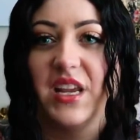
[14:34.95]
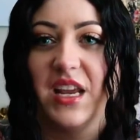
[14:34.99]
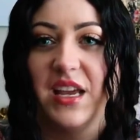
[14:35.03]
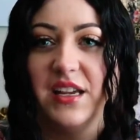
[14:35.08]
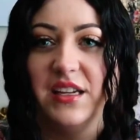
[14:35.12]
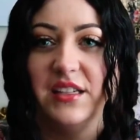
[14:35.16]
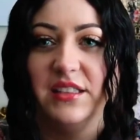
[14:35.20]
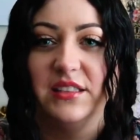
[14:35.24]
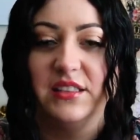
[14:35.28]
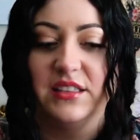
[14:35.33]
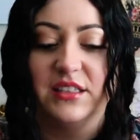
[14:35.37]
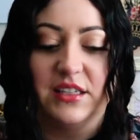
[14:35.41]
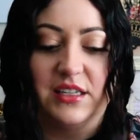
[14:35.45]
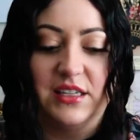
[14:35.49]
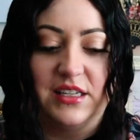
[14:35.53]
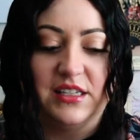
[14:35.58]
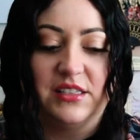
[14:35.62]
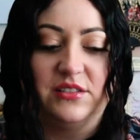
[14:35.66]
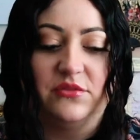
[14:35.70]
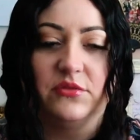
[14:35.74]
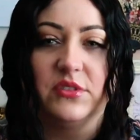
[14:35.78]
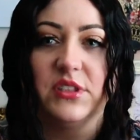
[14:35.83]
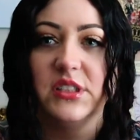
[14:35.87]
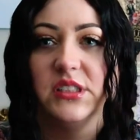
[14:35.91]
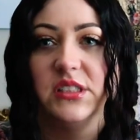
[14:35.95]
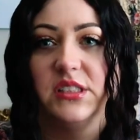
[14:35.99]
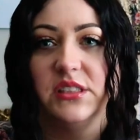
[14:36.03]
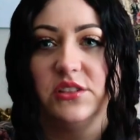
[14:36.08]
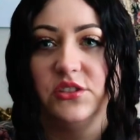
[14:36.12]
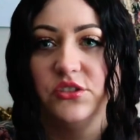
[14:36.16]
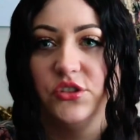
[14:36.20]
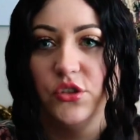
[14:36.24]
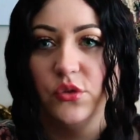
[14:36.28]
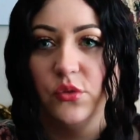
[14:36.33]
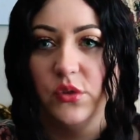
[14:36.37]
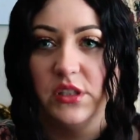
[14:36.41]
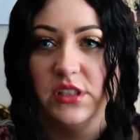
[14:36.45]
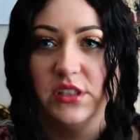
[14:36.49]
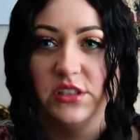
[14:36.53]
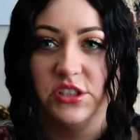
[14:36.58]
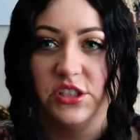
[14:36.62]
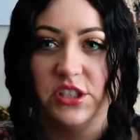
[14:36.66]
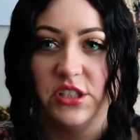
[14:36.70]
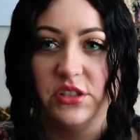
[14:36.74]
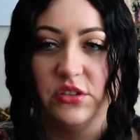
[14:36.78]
and really enjoy each